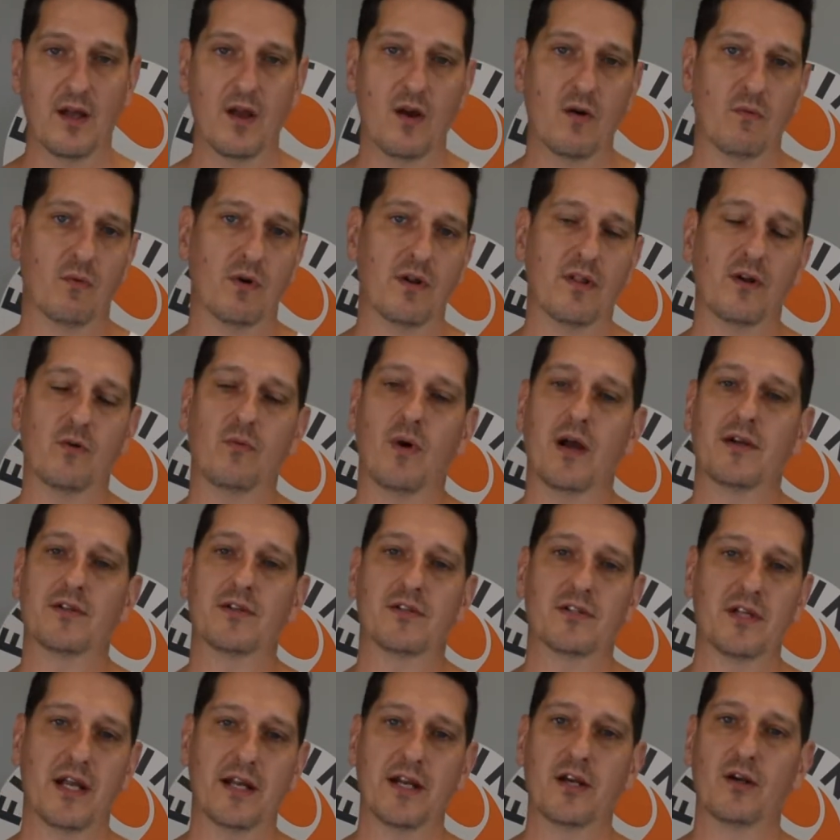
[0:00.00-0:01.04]
One of the
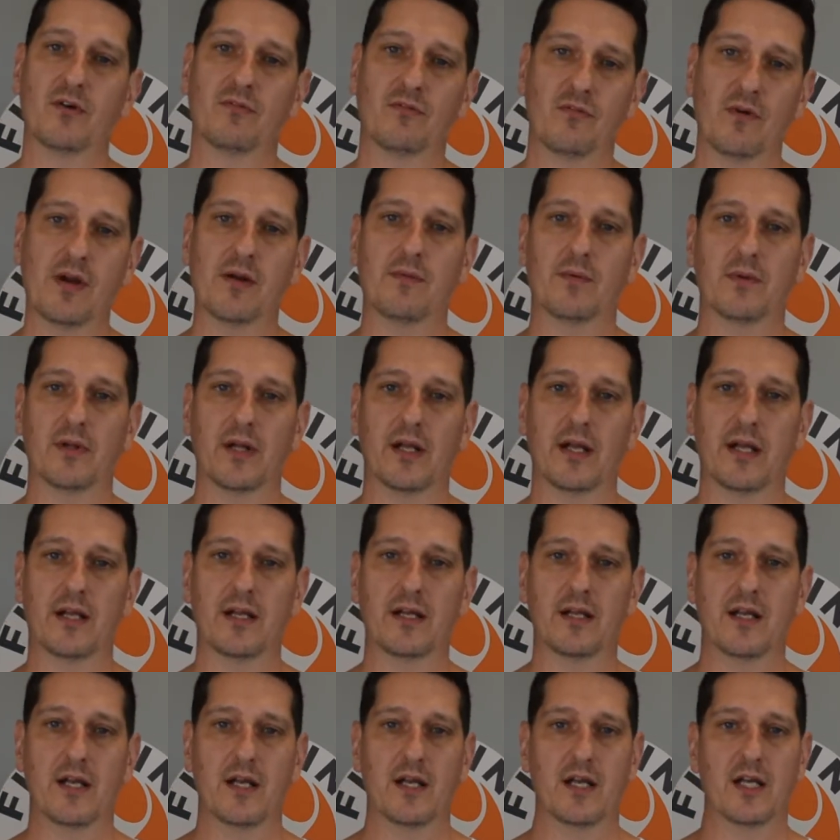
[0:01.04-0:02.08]
questions I hear
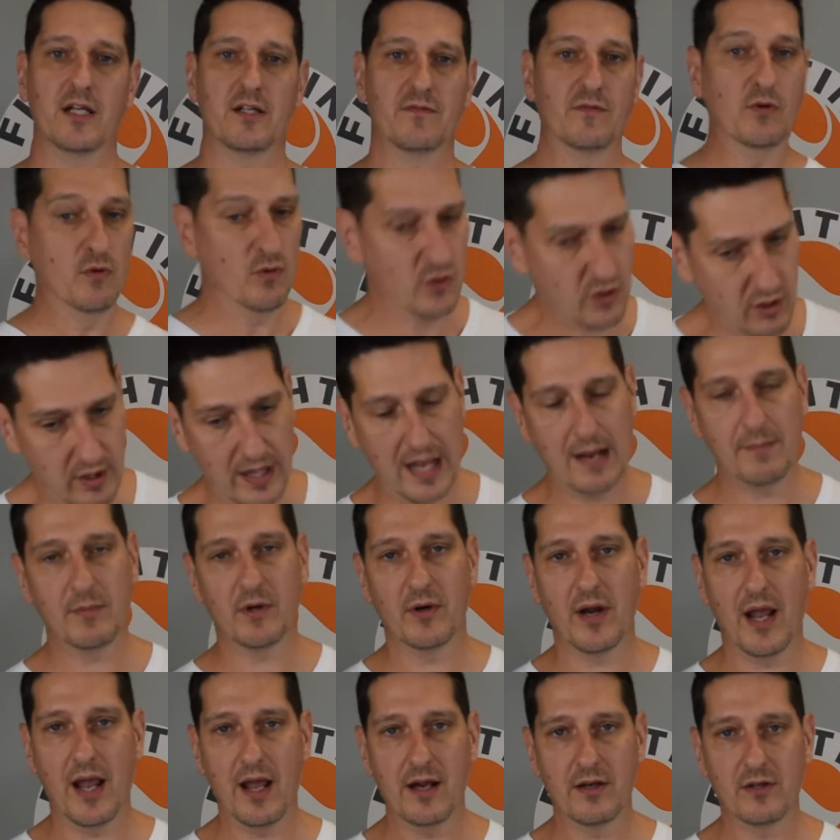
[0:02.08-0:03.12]
frequently is if you slam your
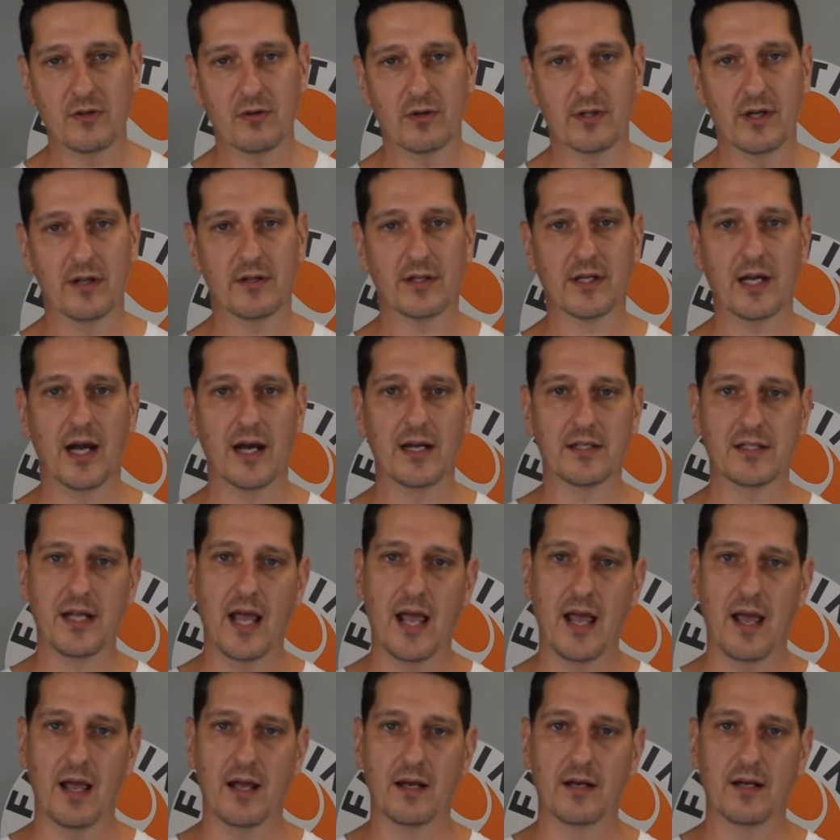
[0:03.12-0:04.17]
head into another guy's
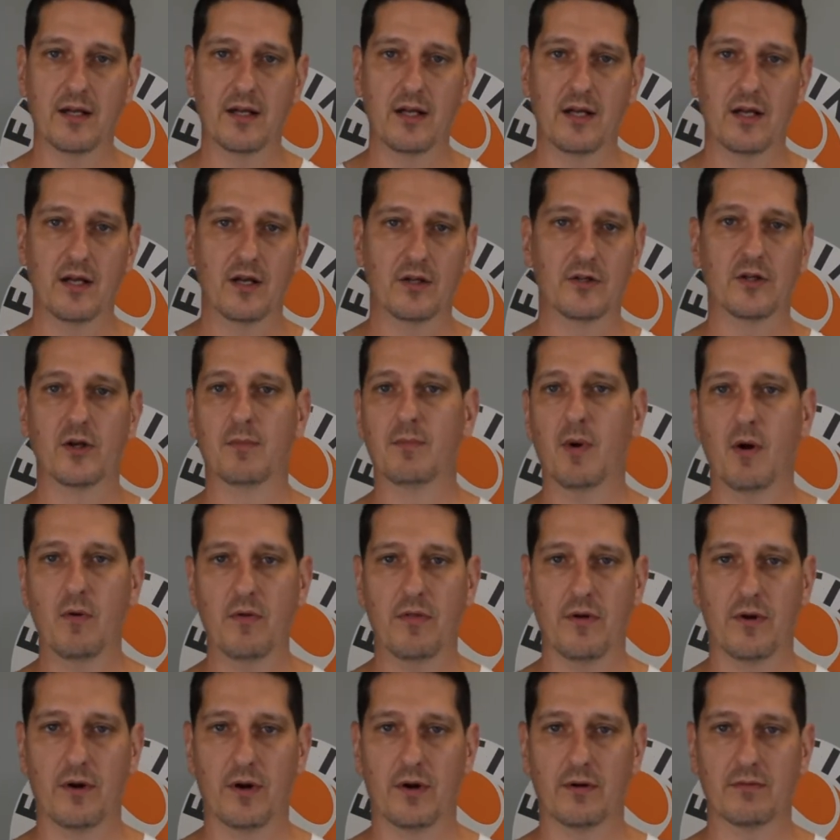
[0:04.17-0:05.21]
head, you're both
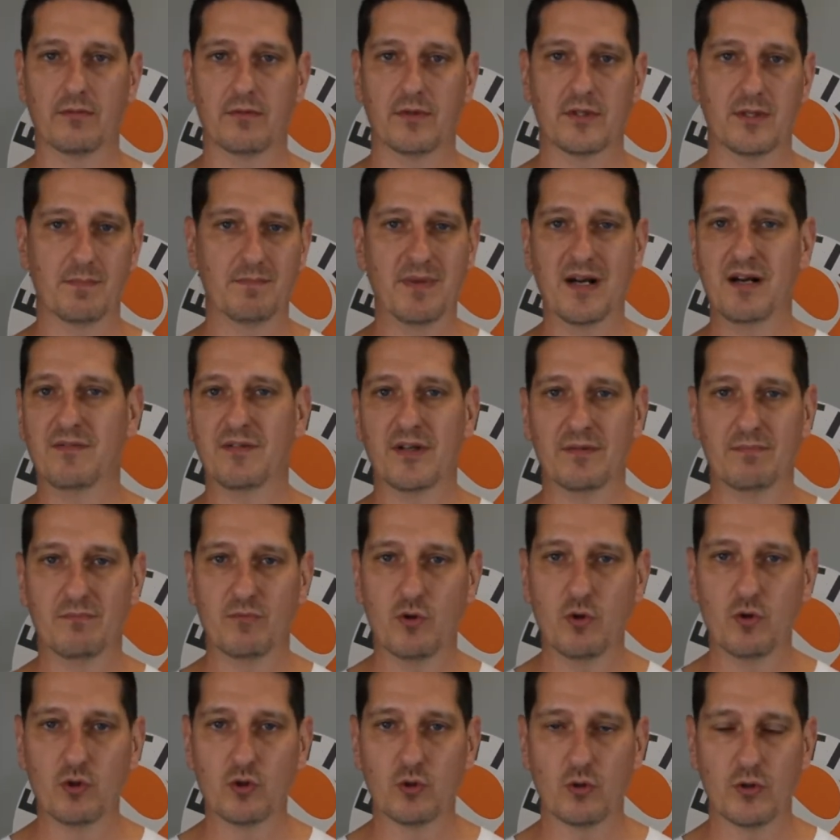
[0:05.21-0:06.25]
hurt. It's a bit of a
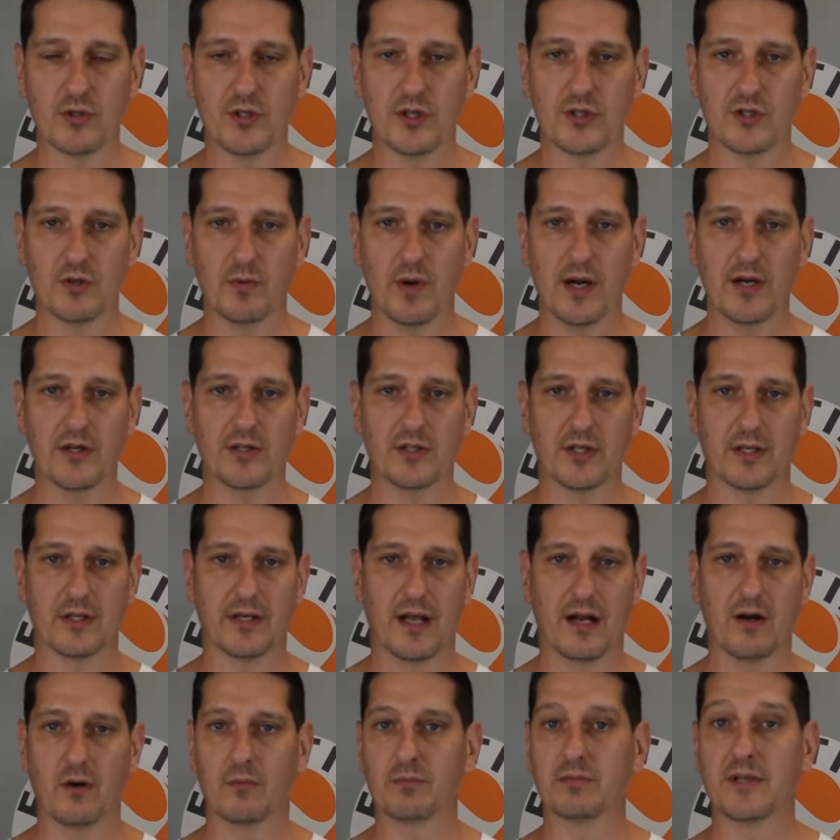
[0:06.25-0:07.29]
neutral situation.
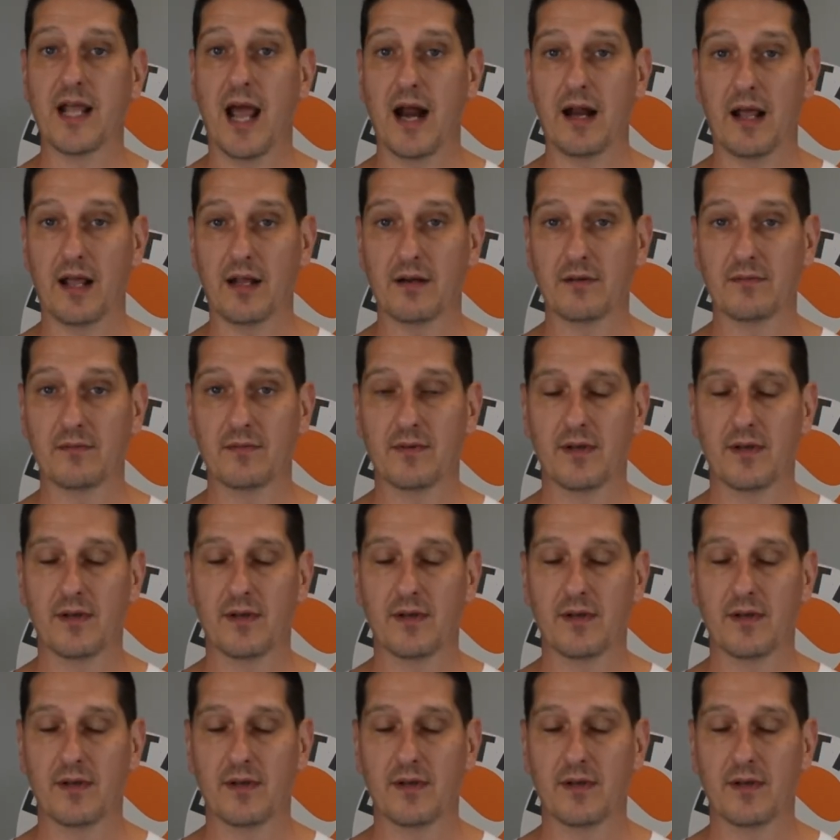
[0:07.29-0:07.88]
I don't get it.